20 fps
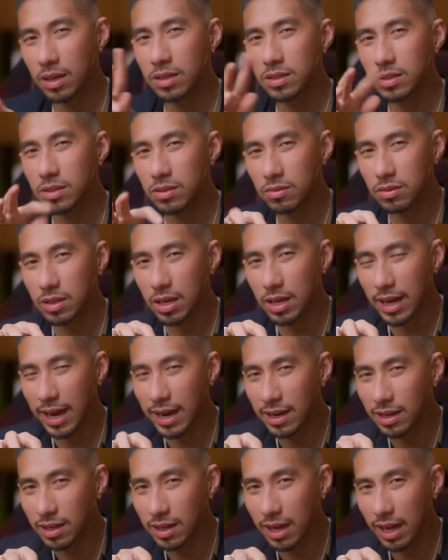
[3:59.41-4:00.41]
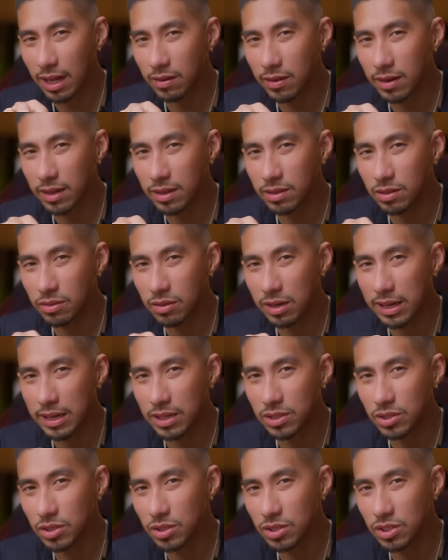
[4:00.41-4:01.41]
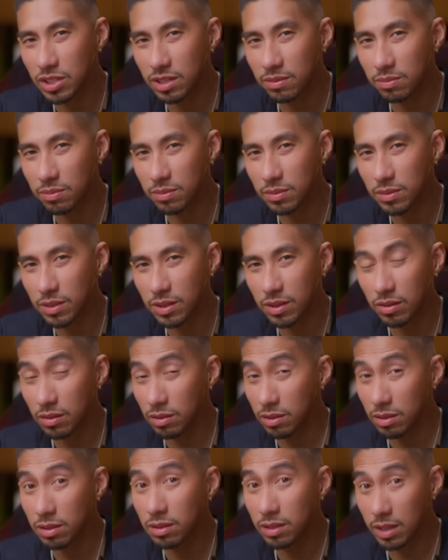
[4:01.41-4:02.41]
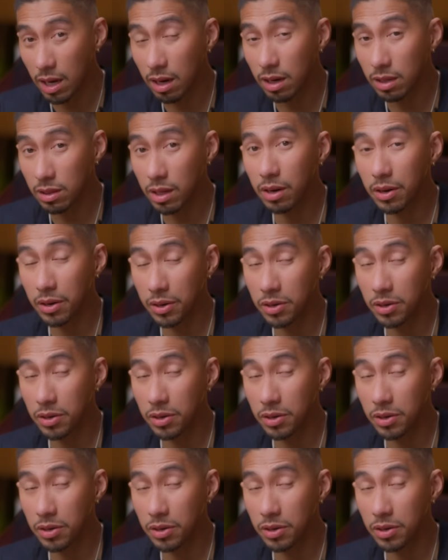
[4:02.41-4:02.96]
so they kind of calculate the relationship. You know, they're a